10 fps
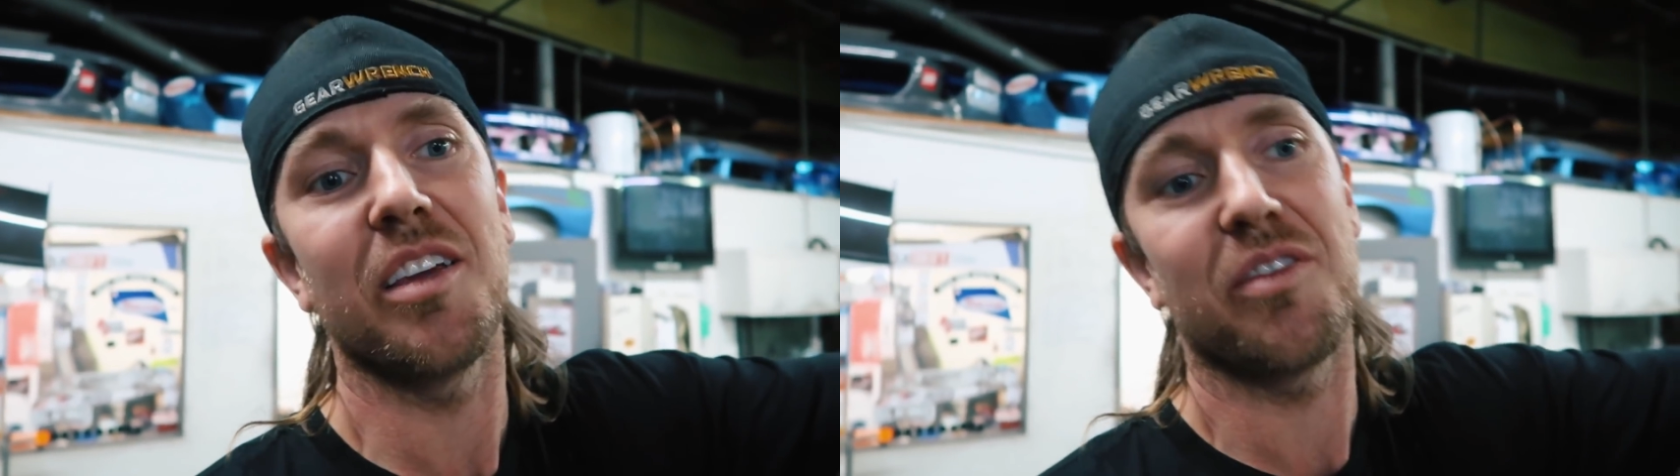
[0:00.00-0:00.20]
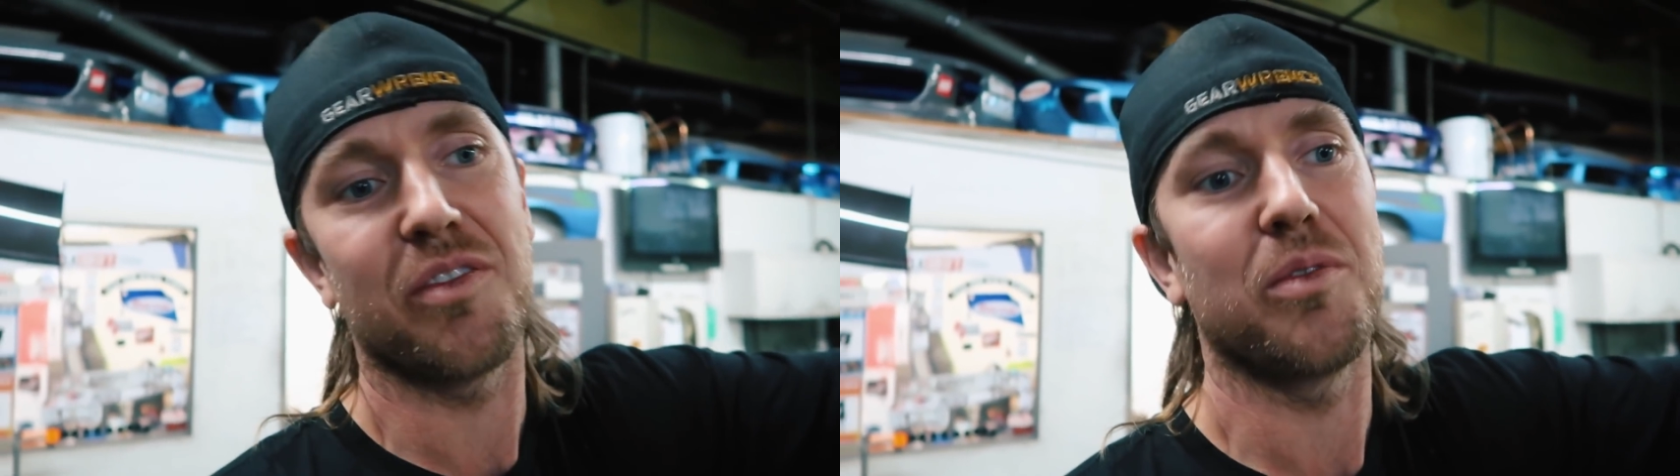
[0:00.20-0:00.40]

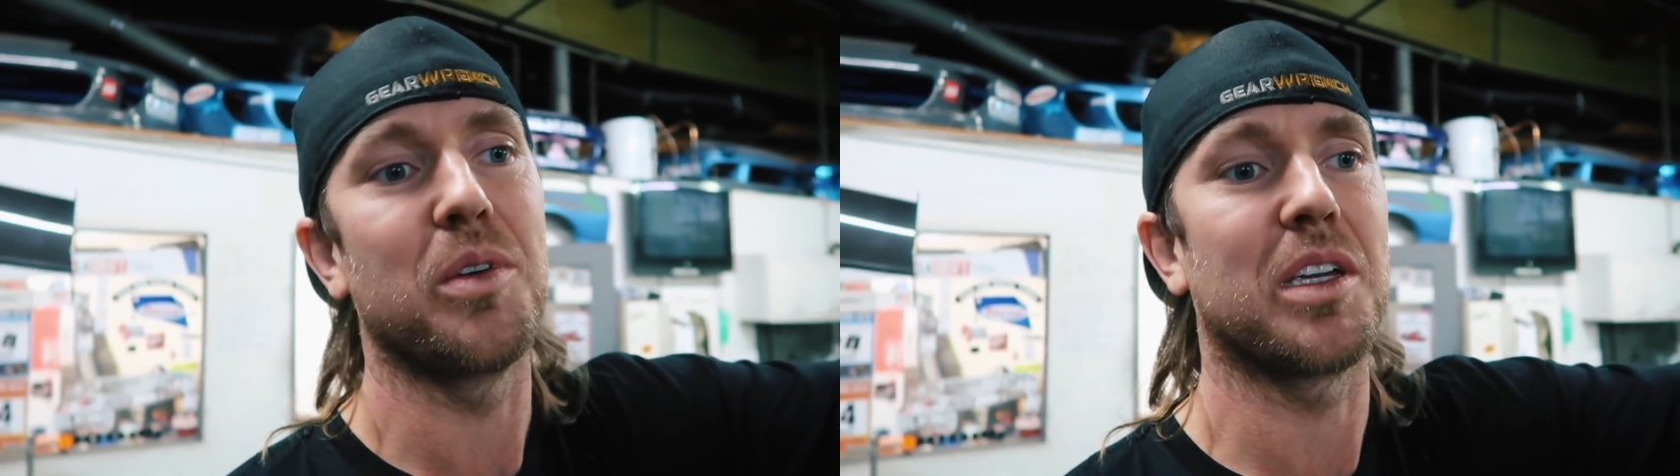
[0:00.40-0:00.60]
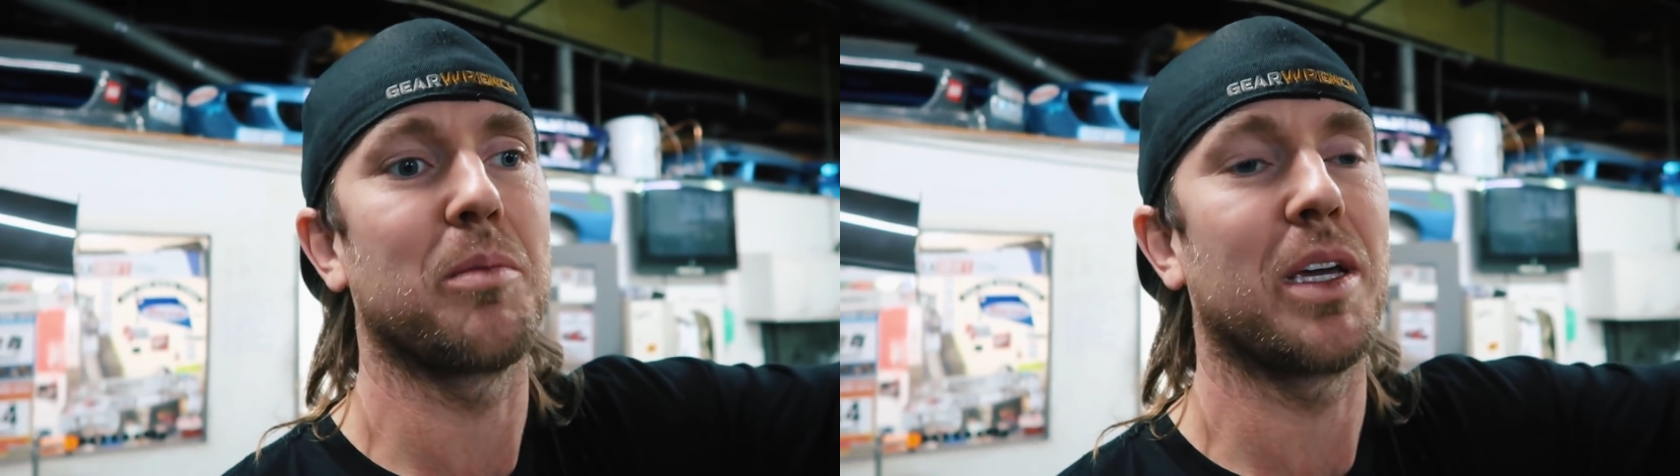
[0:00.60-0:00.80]
if
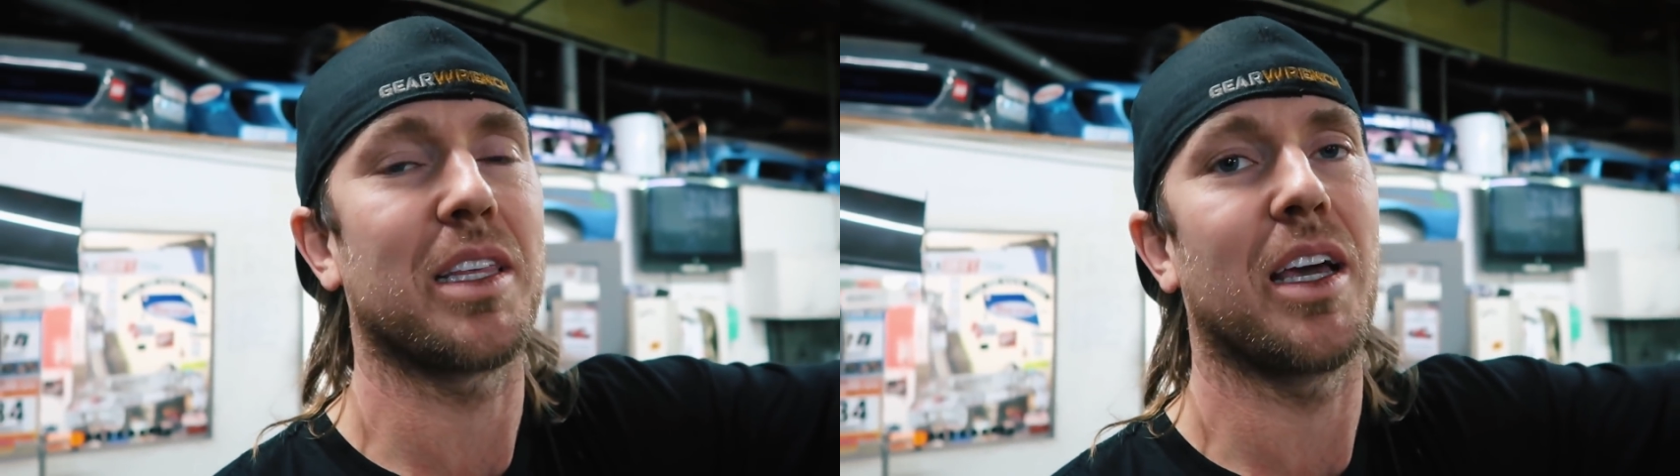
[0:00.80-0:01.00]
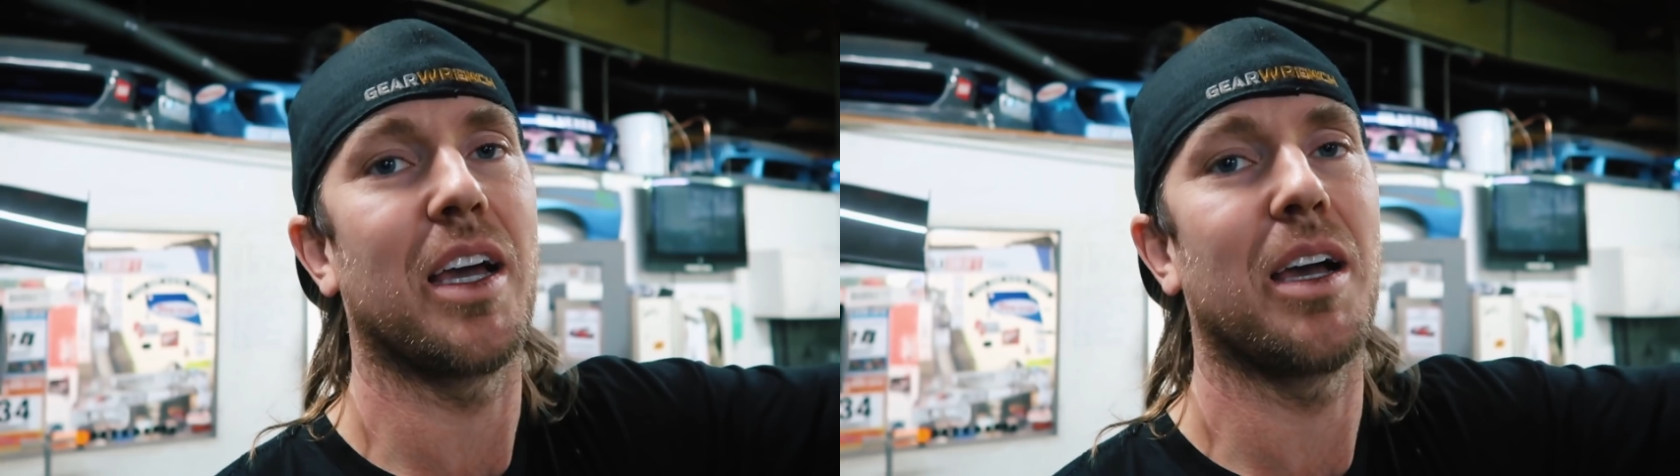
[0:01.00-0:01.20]
we can
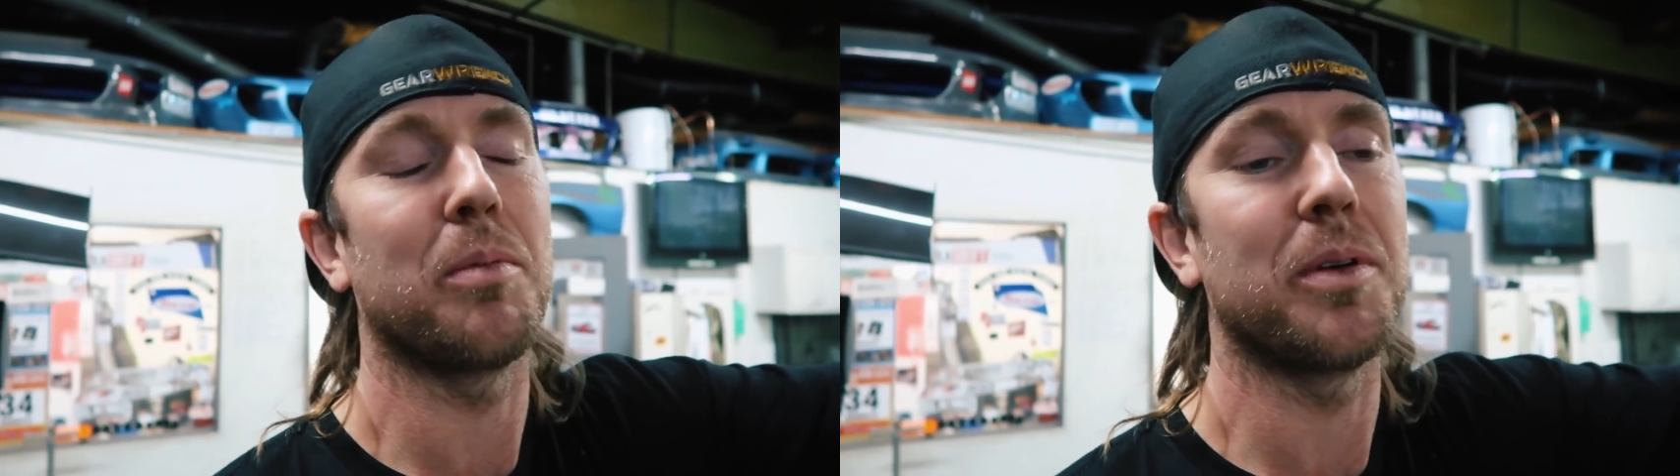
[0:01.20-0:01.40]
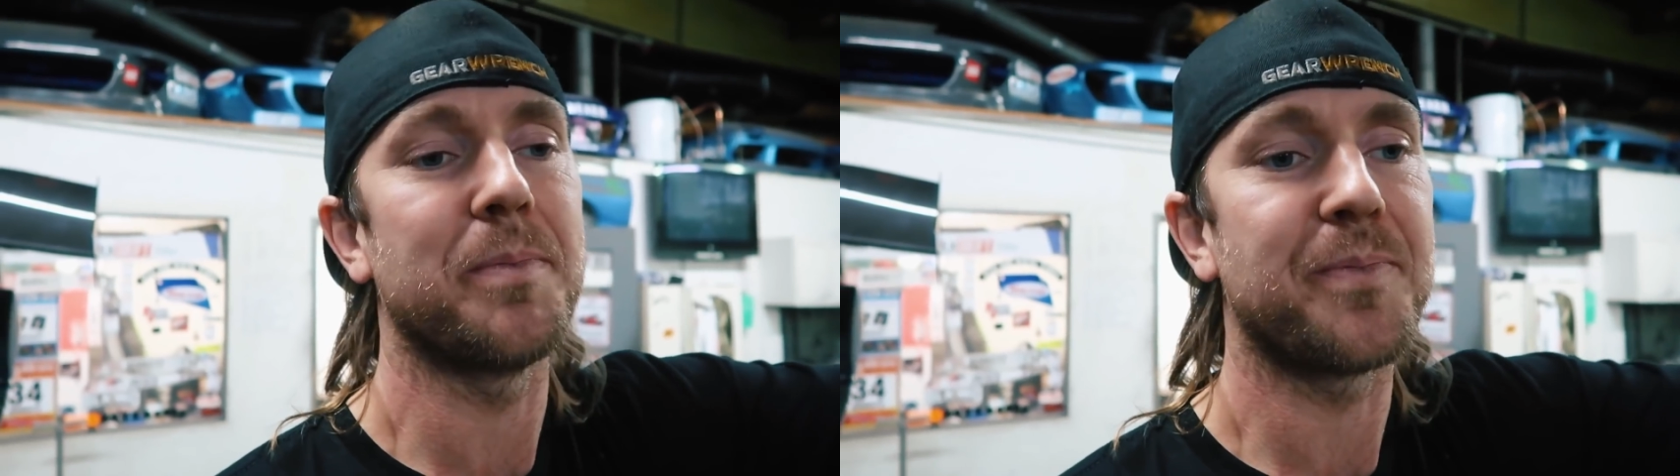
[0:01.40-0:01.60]
make that
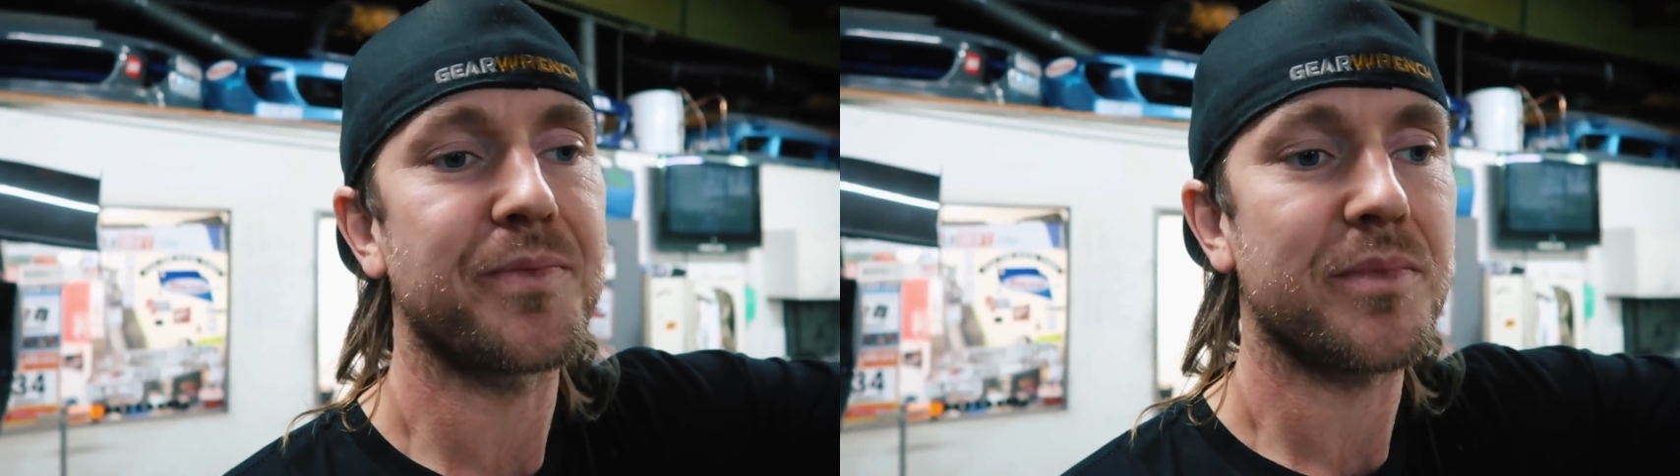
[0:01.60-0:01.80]
happen.